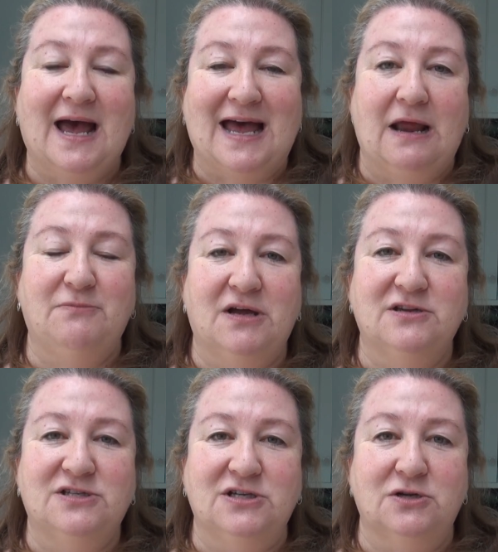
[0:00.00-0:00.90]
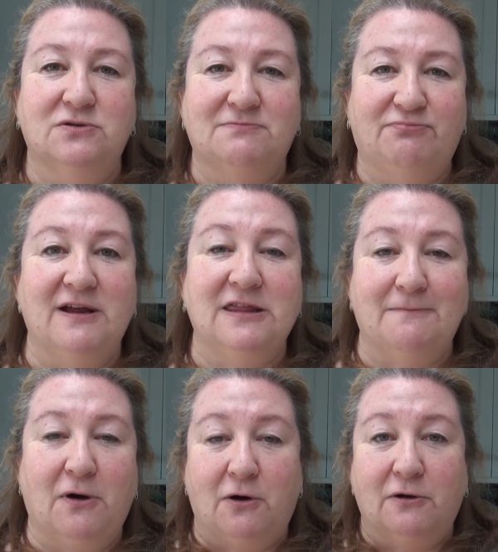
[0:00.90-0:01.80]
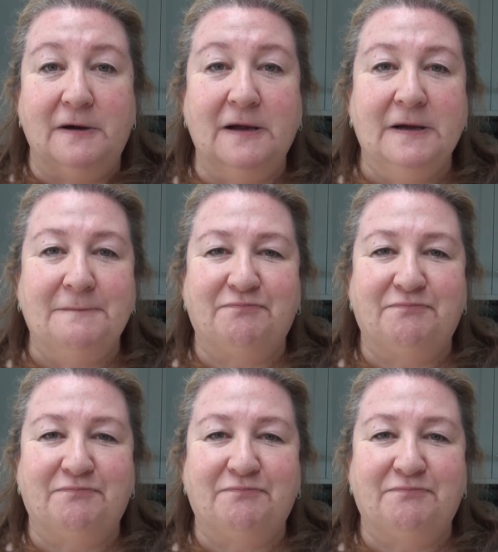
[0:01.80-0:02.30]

and I'm going to bring them on